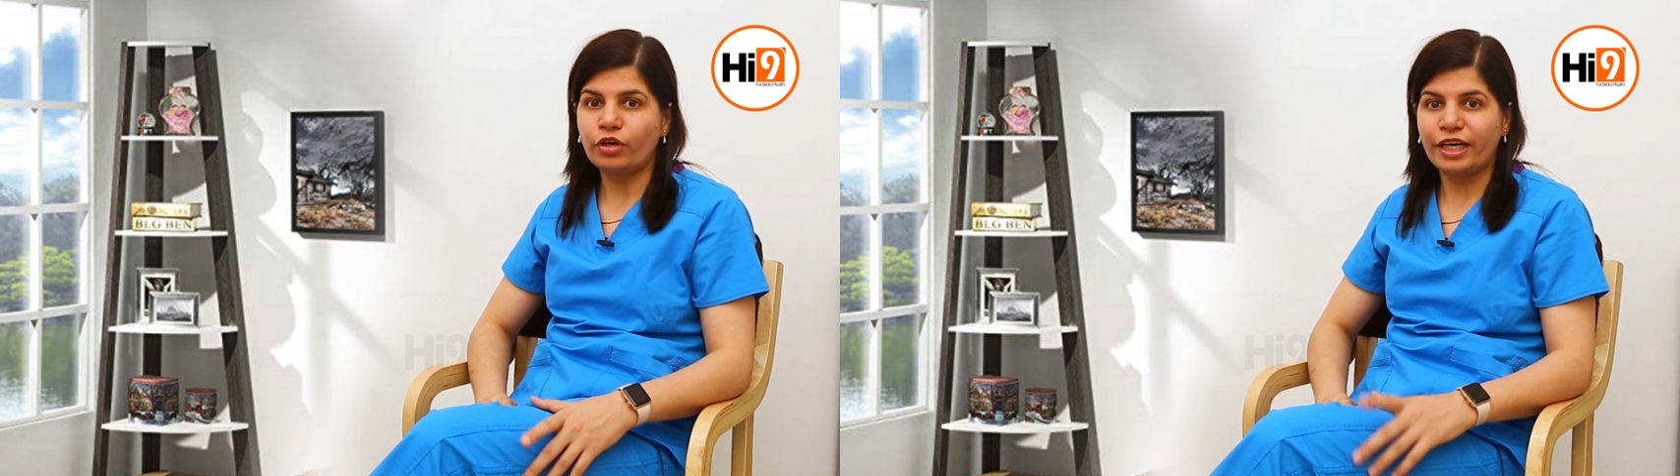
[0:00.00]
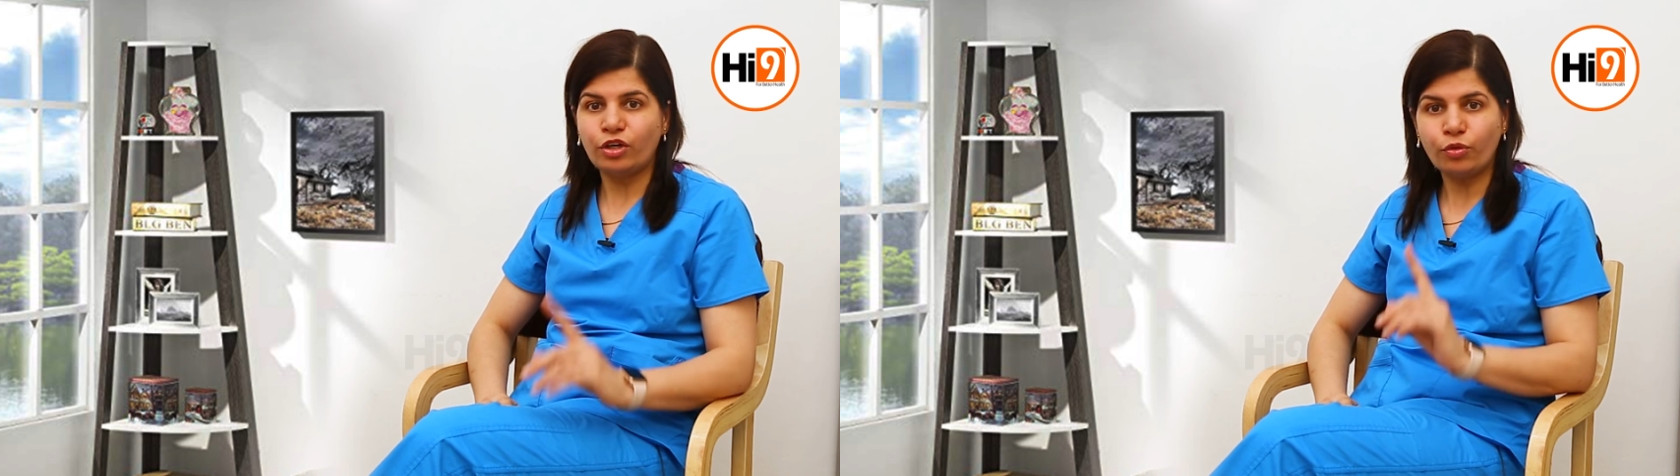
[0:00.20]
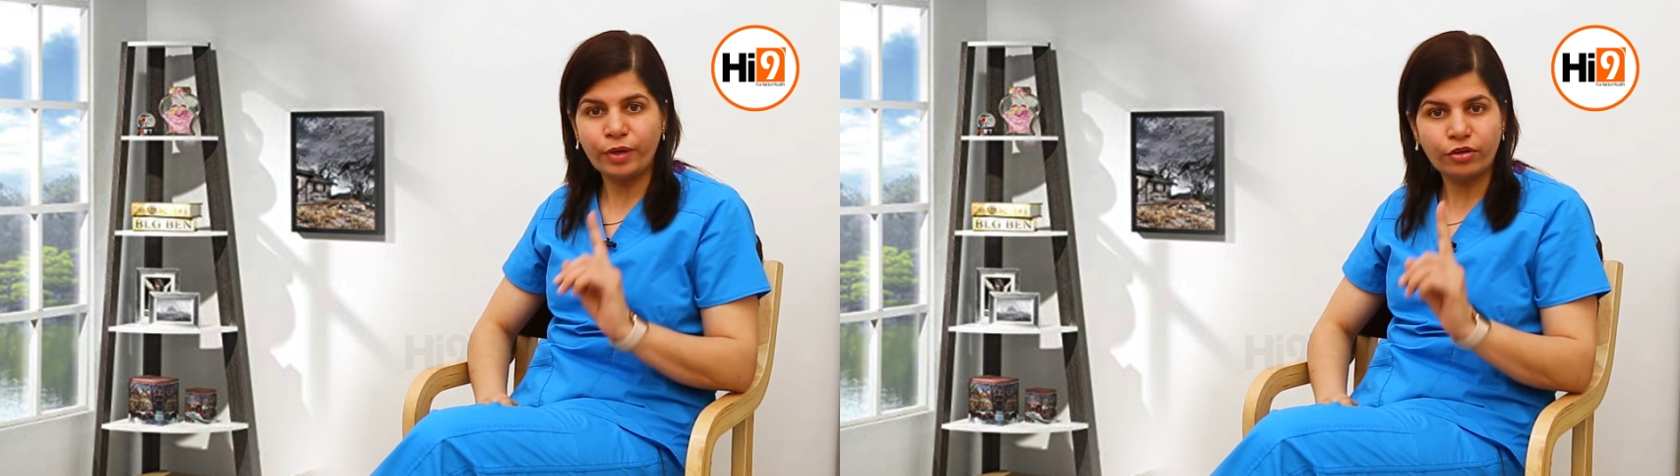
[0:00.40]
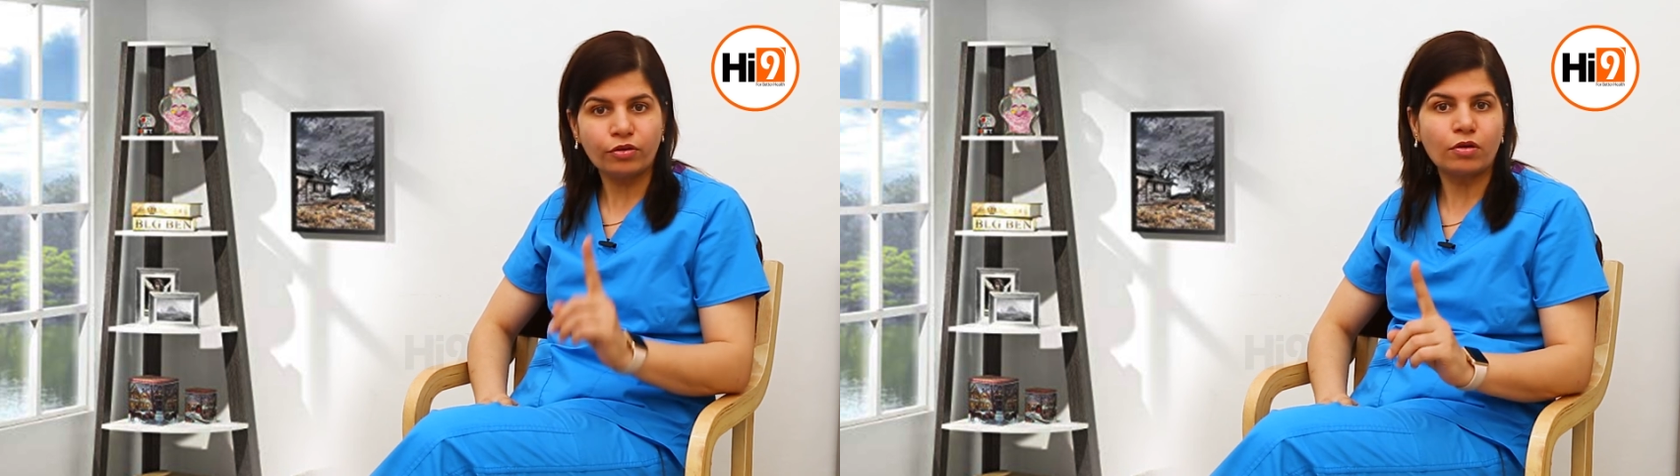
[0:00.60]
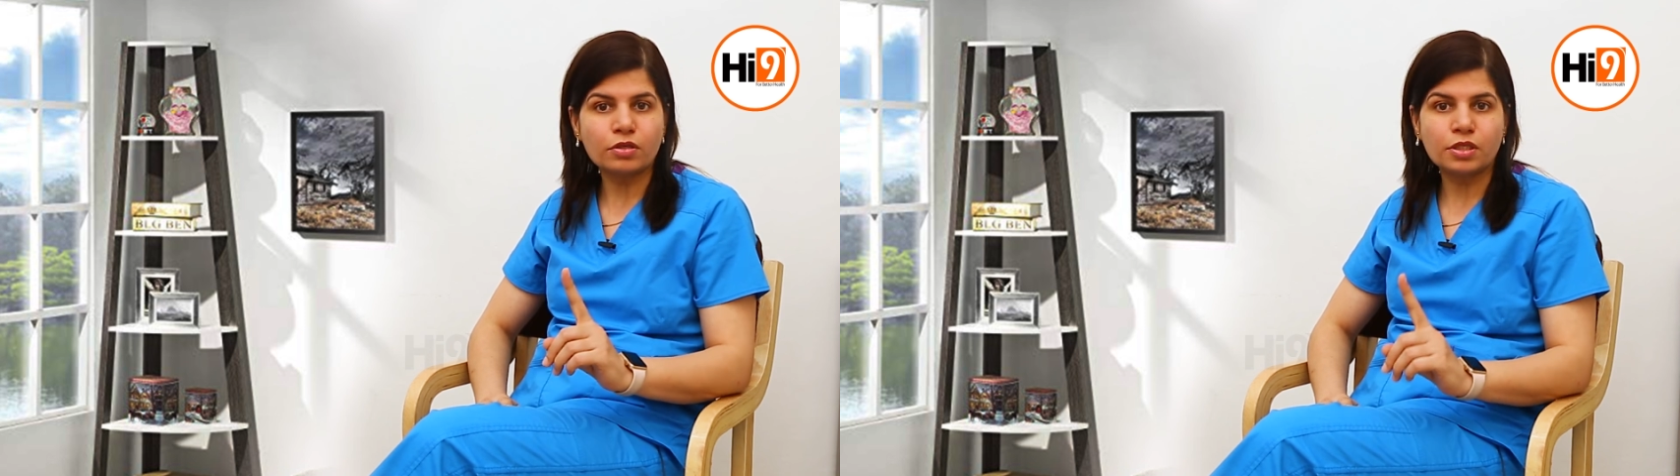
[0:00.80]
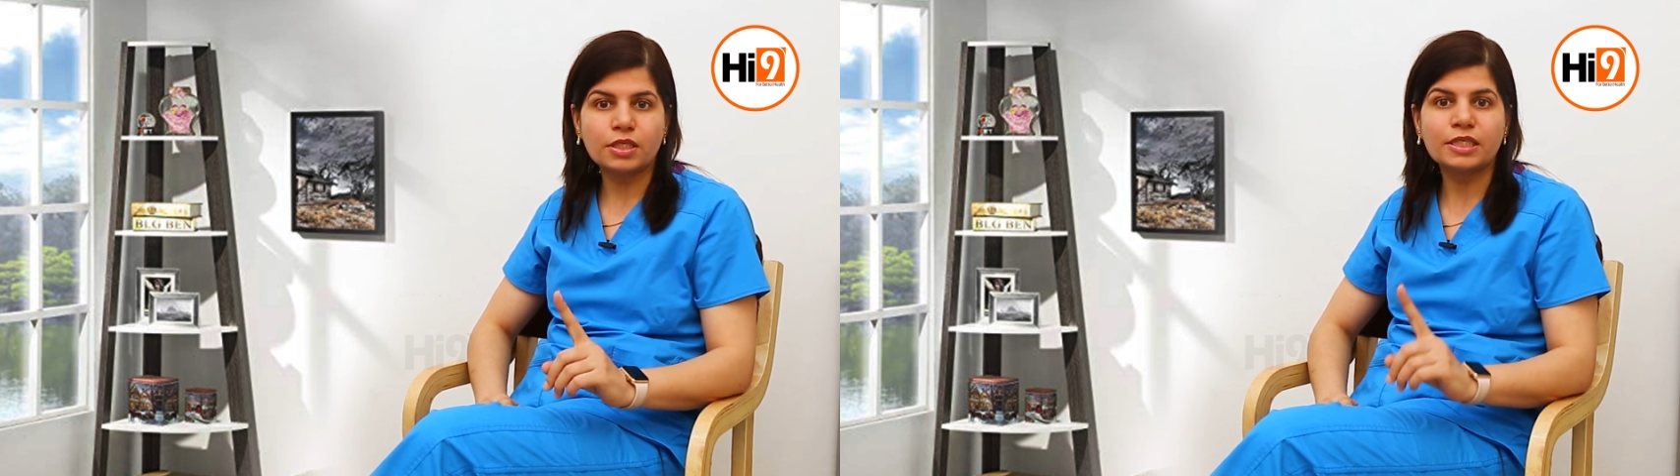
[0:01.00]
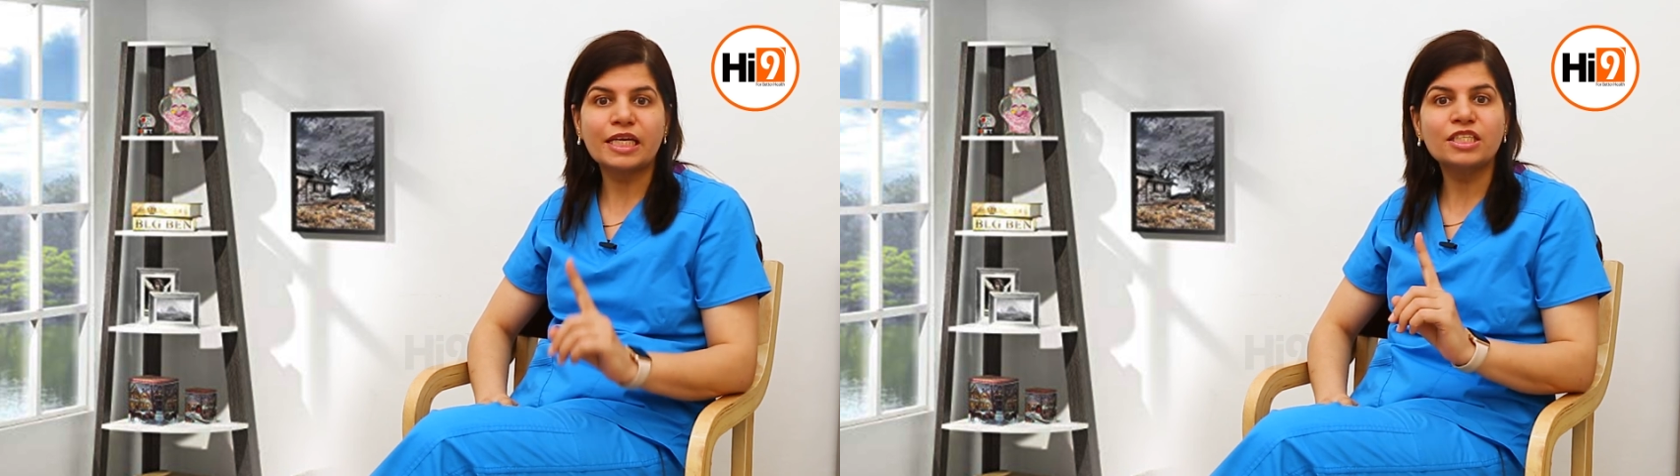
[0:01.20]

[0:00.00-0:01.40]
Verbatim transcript: for endometriosis,